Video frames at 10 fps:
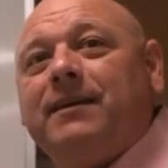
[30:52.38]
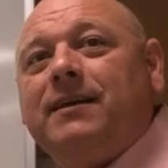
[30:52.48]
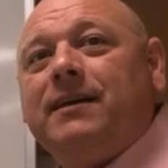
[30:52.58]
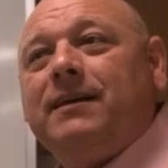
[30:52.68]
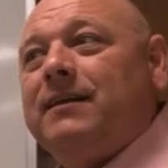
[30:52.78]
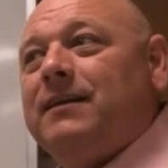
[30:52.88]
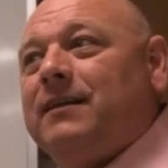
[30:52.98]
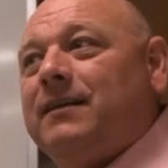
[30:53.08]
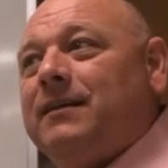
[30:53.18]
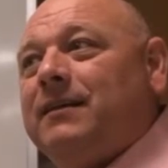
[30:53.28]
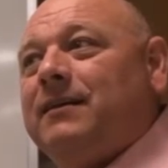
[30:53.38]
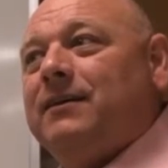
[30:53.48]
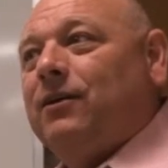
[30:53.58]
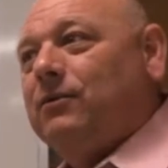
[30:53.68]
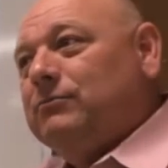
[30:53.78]
Isn't that in
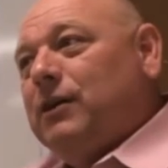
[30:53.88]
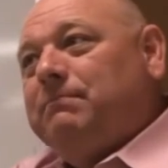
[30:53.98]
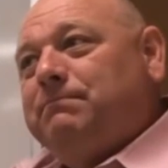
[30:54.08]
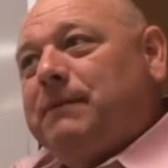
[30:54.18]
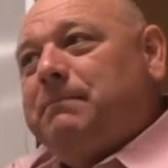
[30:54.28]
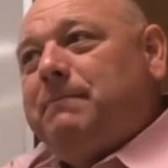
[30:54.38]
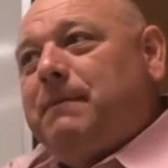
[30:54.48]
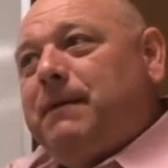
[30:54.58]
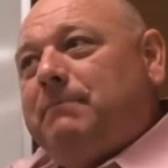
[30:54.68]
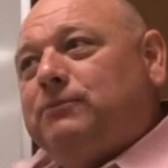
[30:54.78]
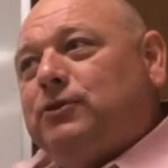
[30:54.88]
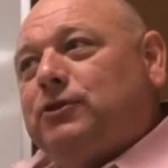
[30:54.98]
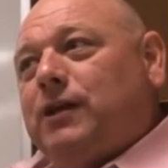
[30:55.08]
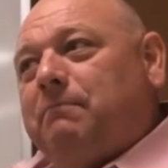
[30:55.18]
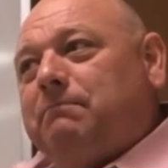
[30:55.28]
Berlin? Oh,
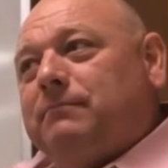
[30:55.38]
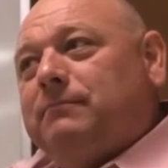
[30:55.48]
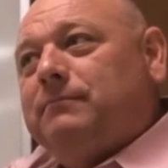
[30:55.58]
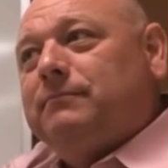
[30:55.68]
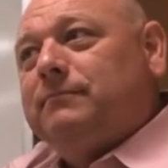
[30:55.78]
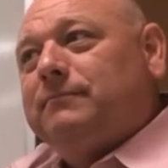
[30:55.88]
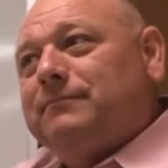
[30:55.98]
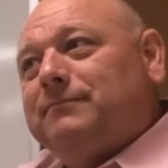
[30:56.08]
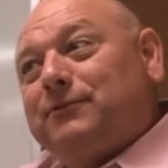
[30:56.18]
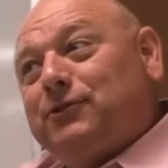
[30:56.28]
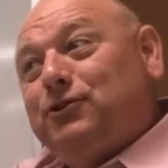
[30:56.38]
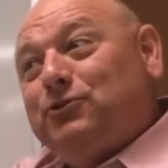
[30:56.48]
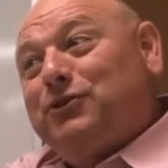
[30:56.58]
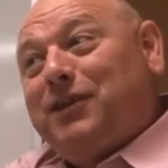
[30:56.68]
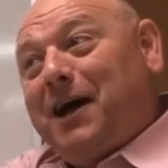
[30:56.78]
Stop
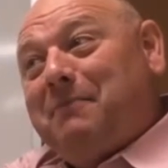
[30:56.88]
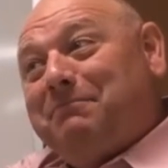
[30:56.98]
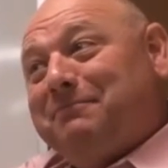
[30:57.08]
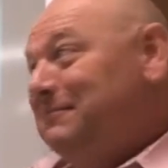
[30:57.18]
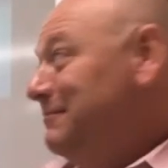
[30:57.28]
you stop.